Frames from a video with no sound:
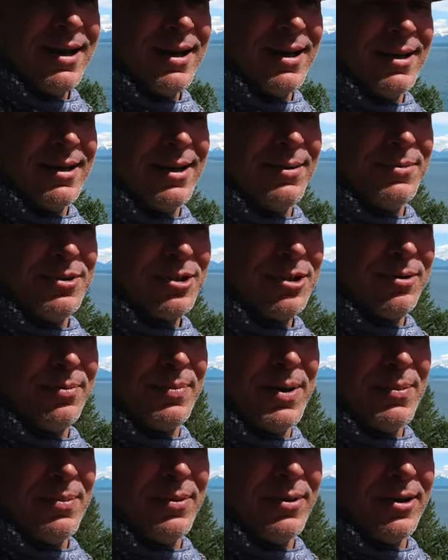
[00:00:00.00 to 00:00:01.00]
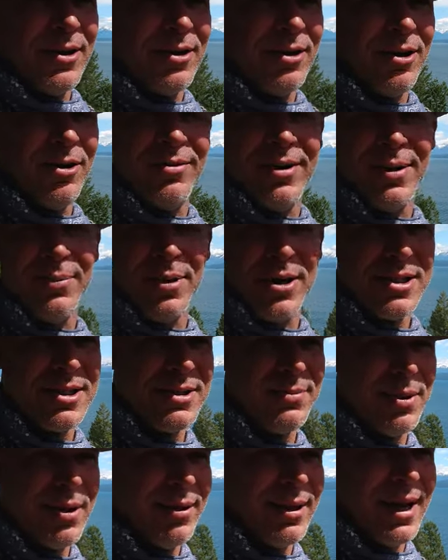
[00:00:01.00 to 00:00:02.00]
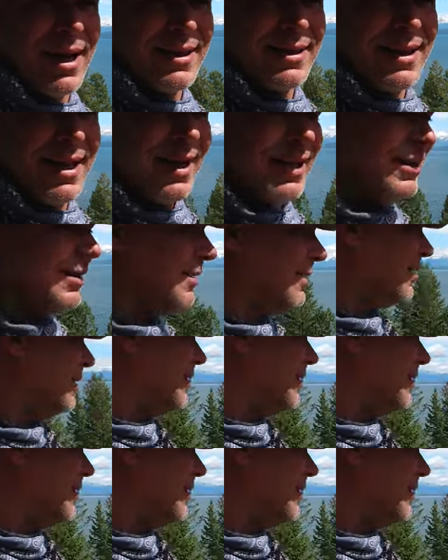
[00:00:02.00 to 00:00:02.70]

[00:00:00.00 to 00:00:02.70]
And I'm sure people that are low vibration probably hate that.